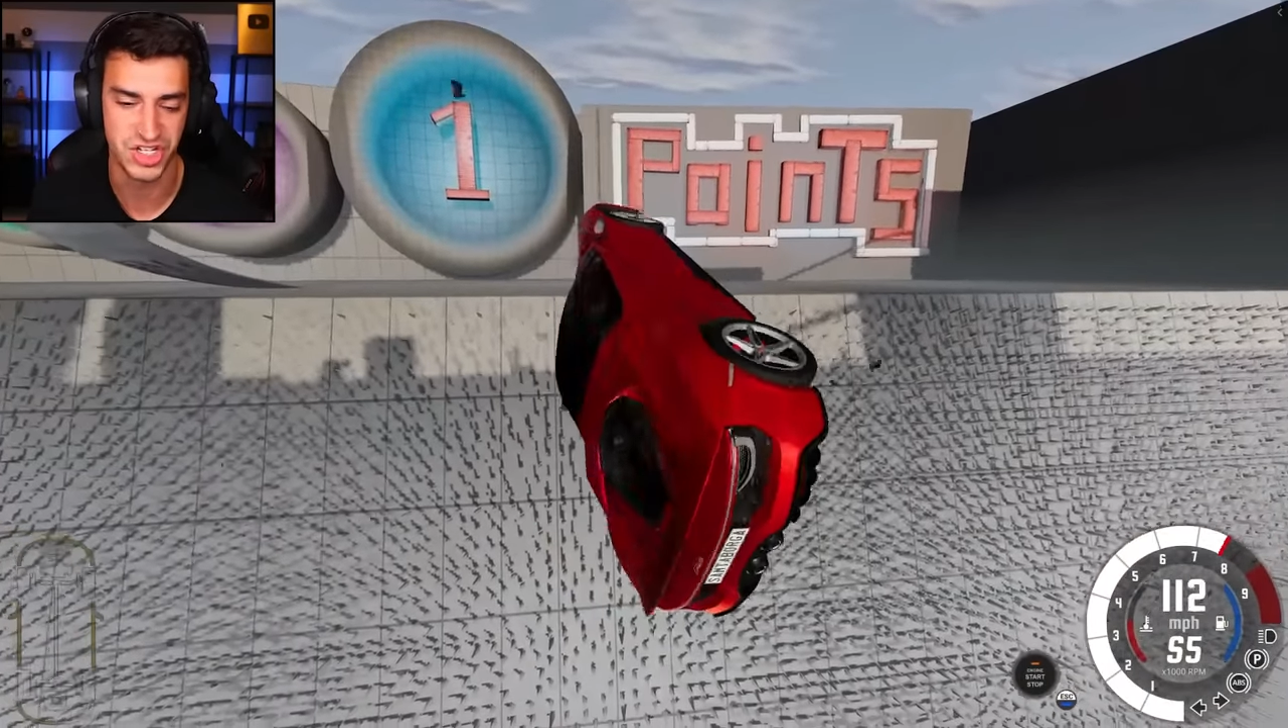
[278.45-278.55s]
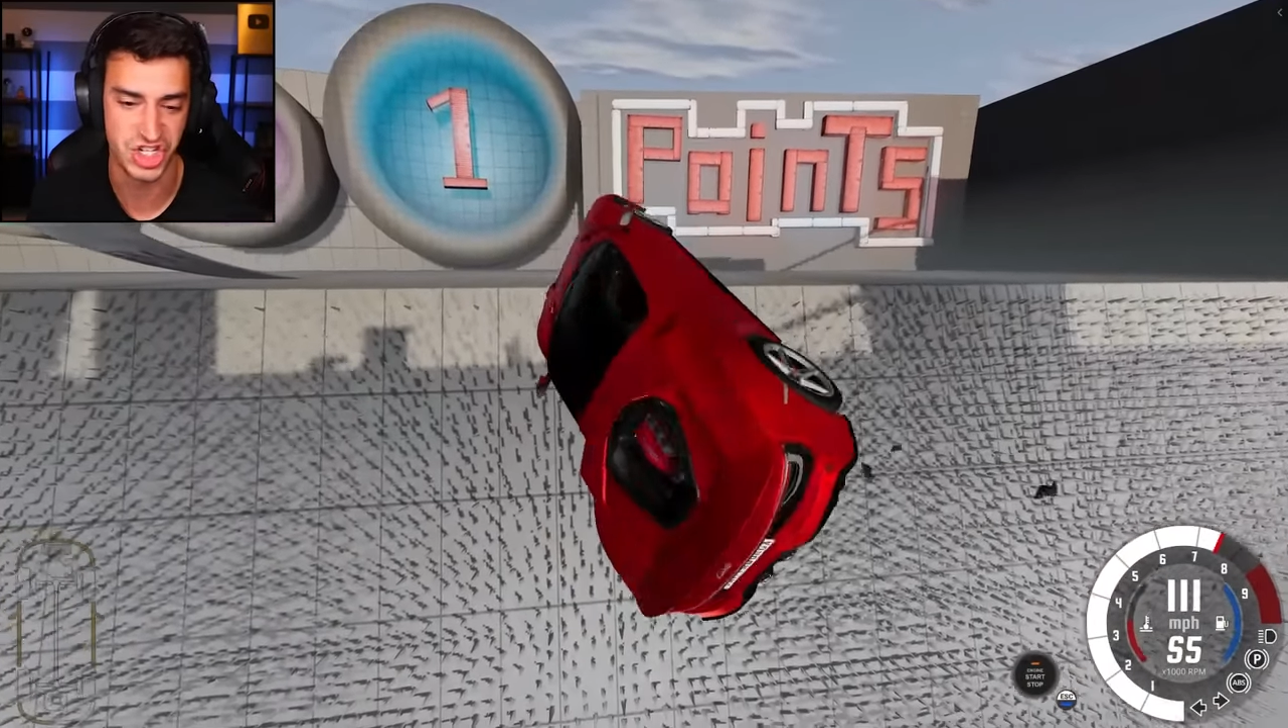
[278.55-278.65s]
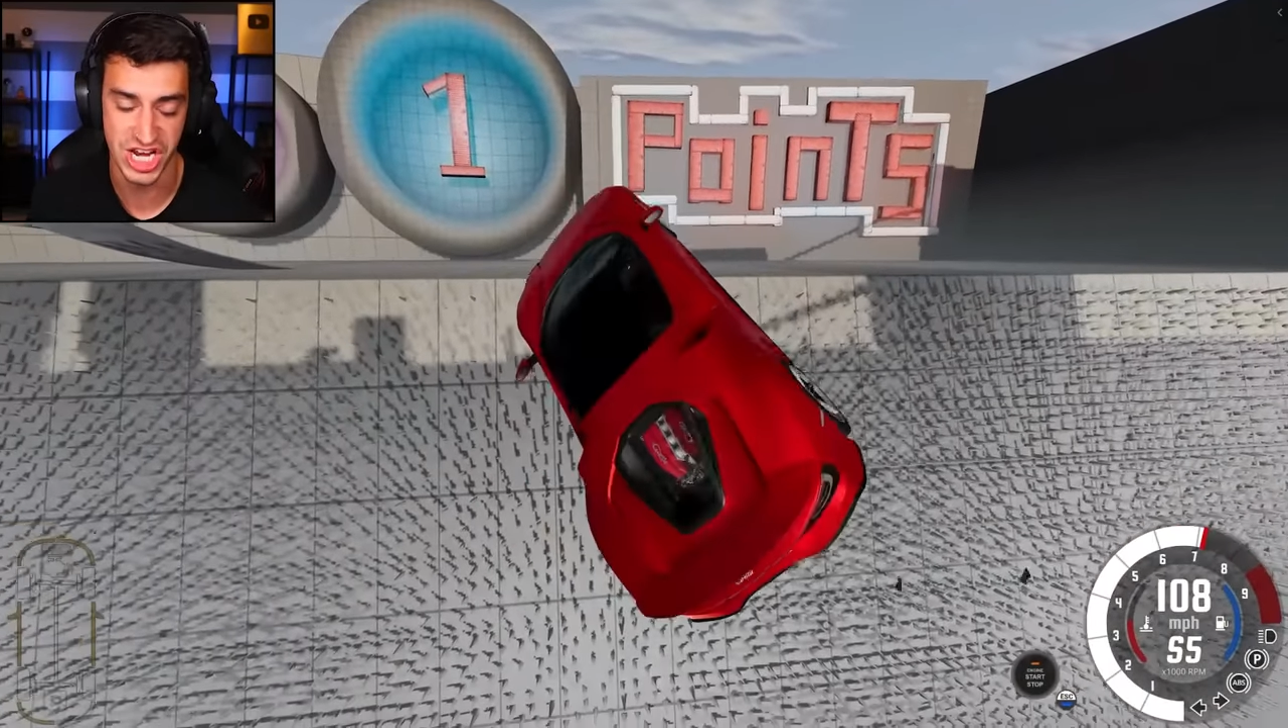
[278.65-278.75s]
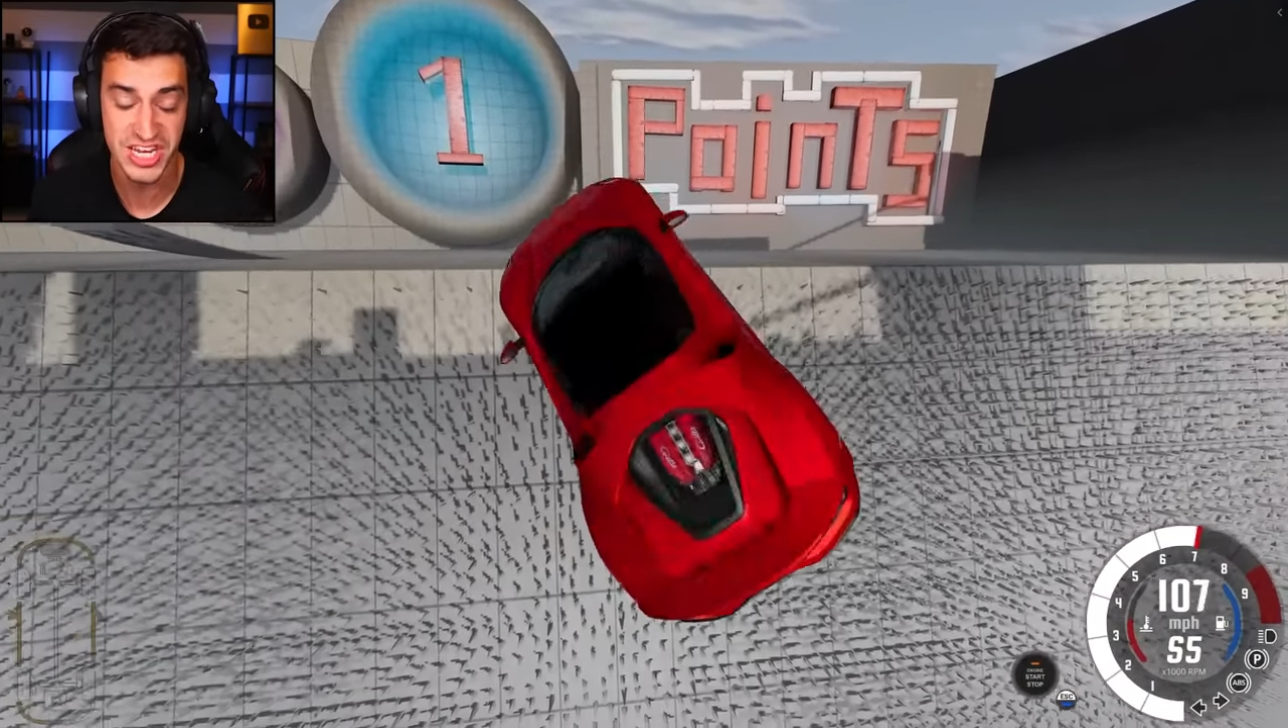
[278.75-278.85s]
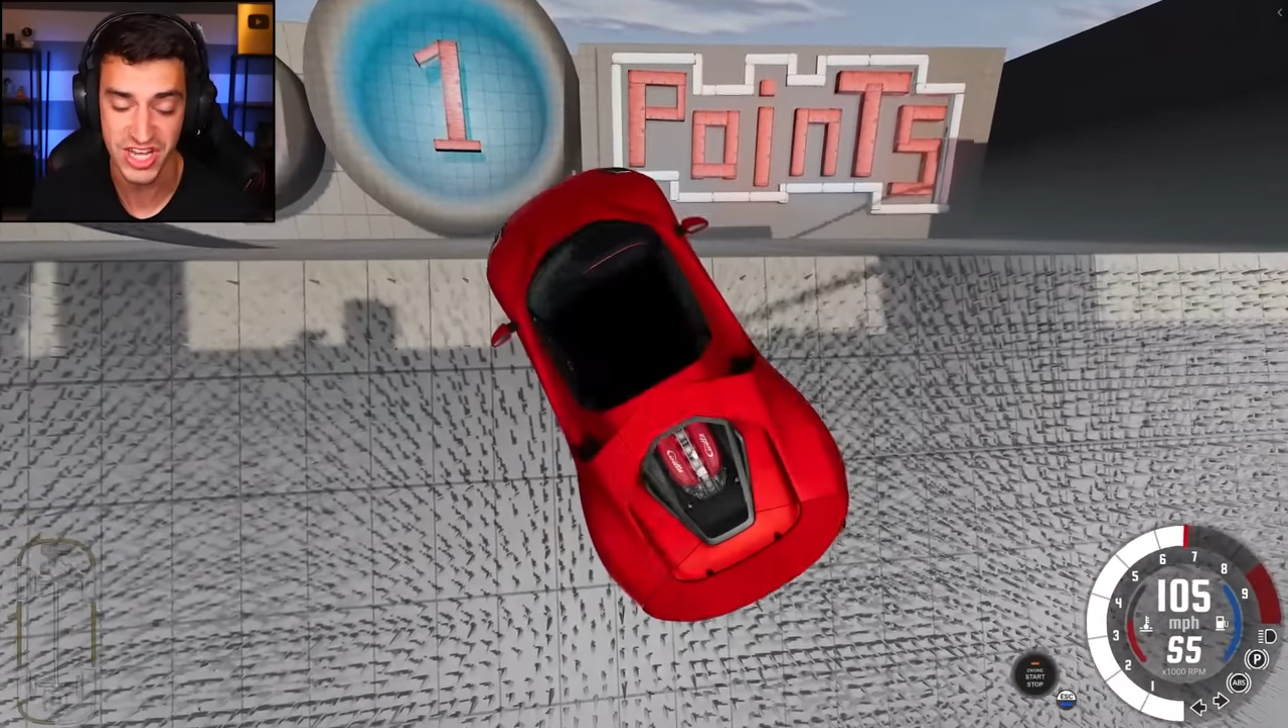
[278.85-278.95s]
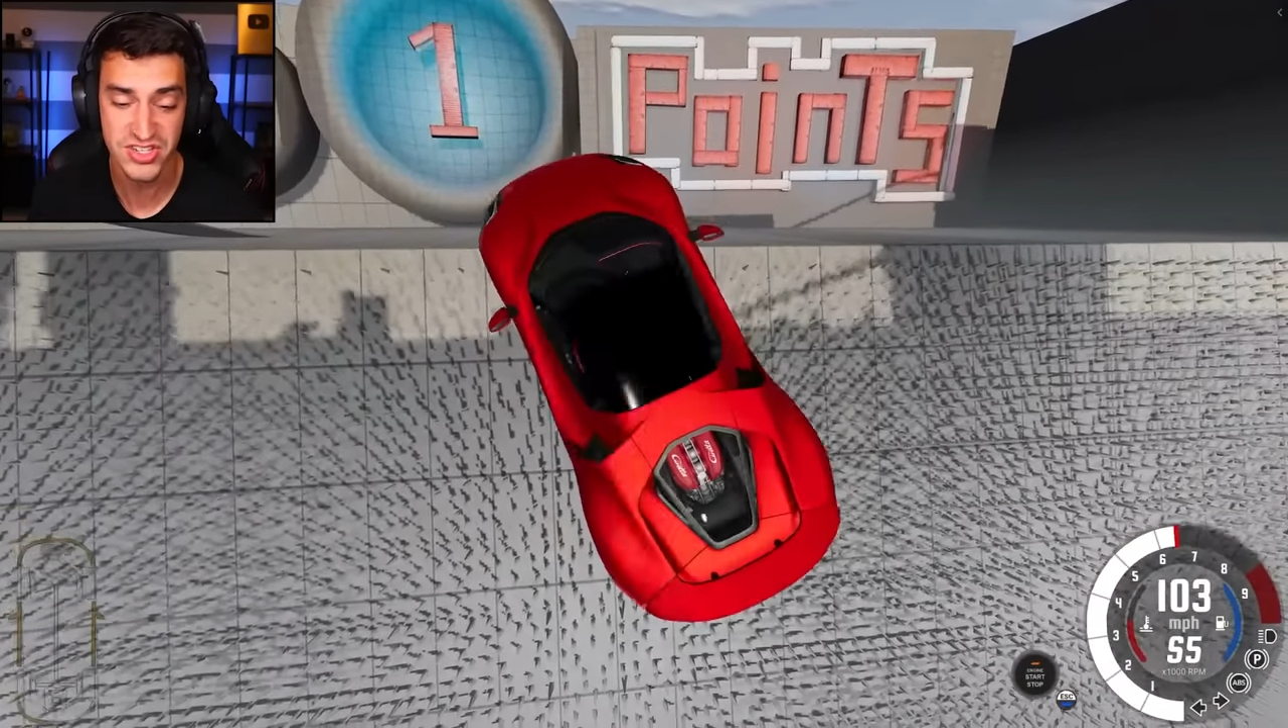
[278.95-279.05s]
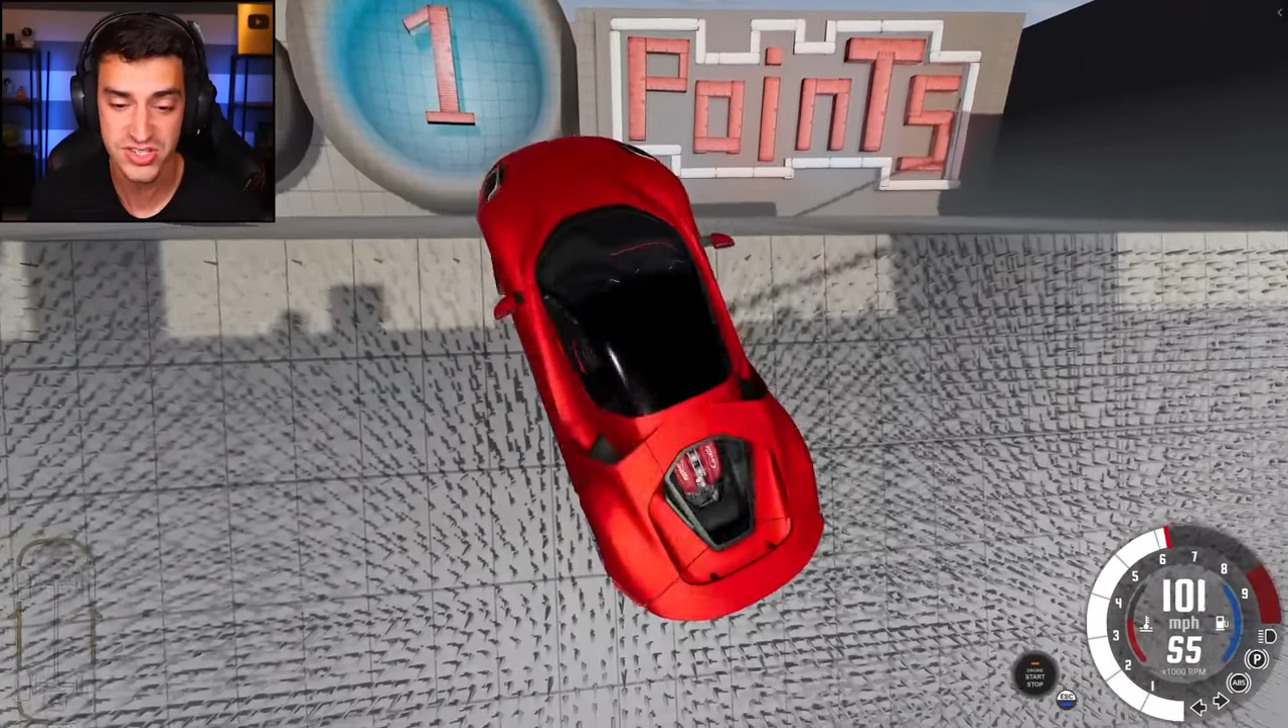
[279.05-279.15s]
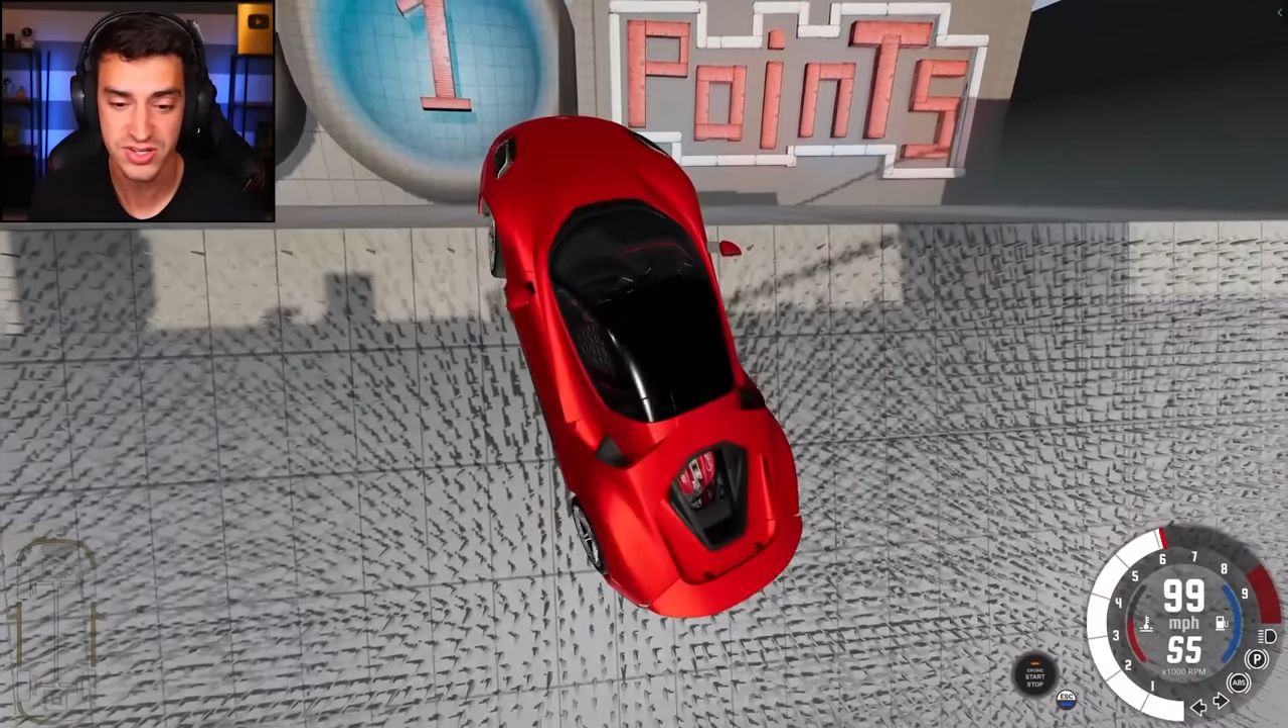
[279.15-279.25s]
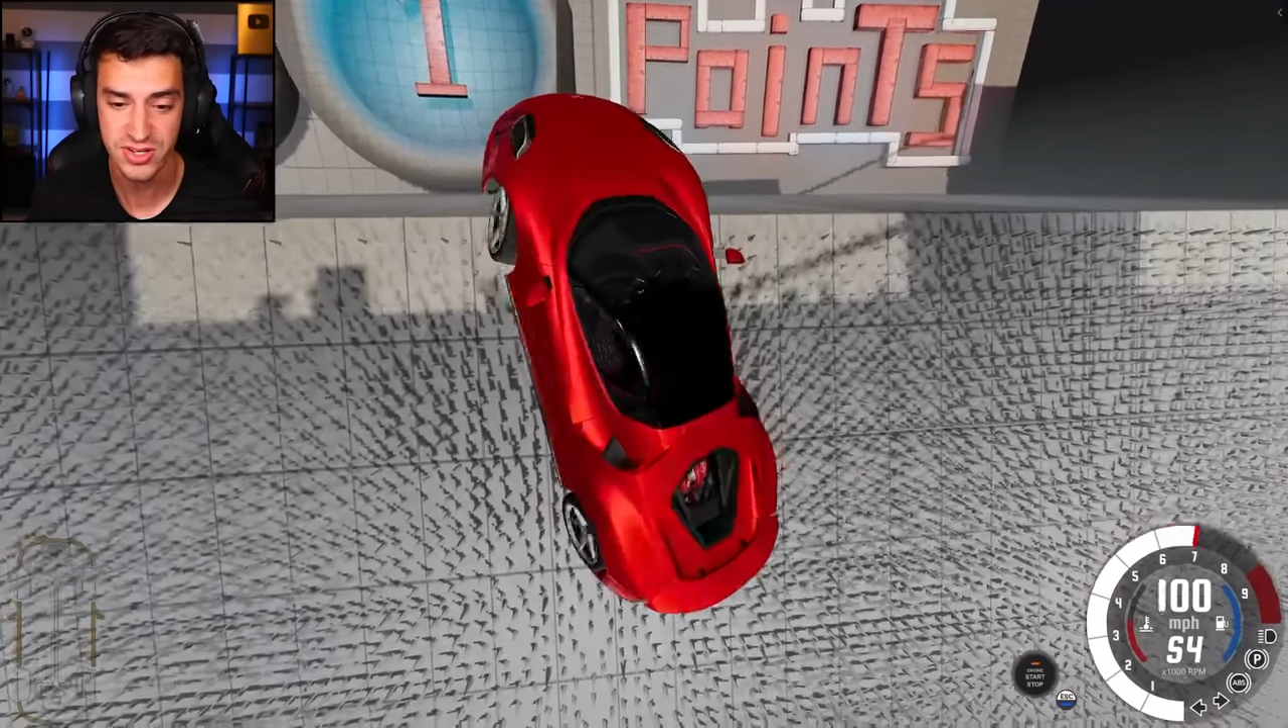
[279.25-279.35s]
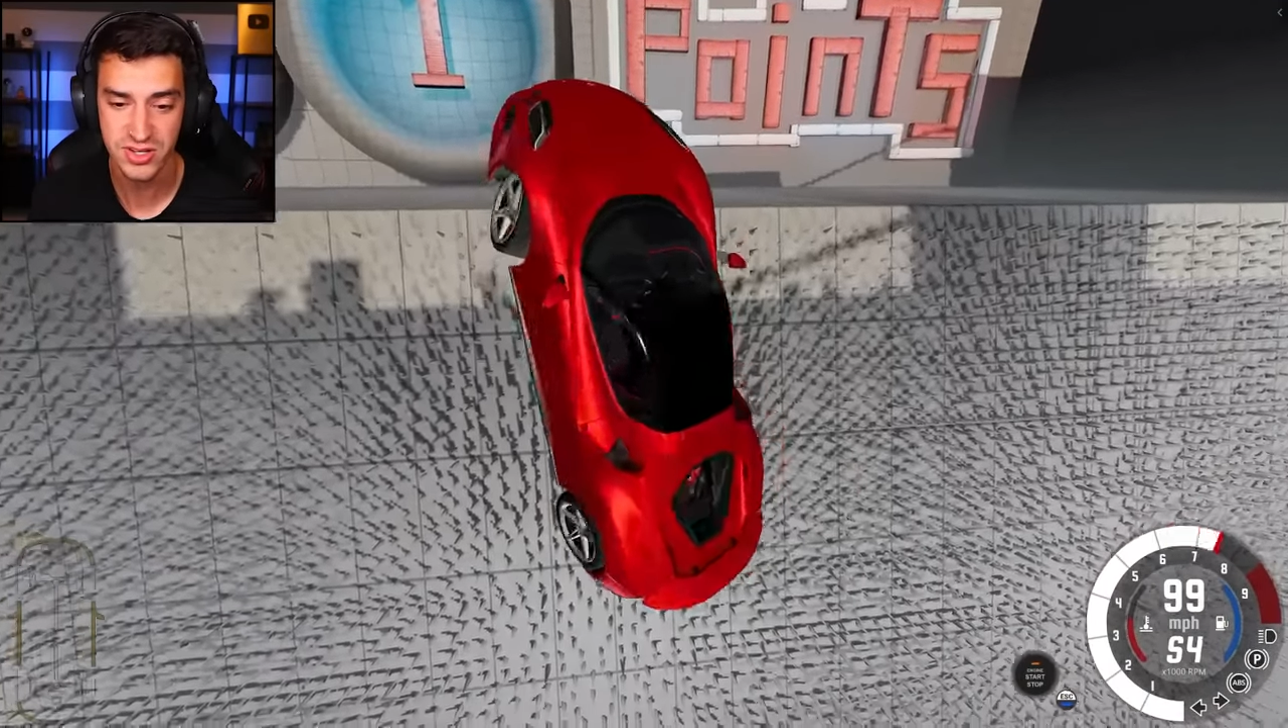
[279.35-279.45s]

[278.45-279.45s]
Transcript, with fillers: genius.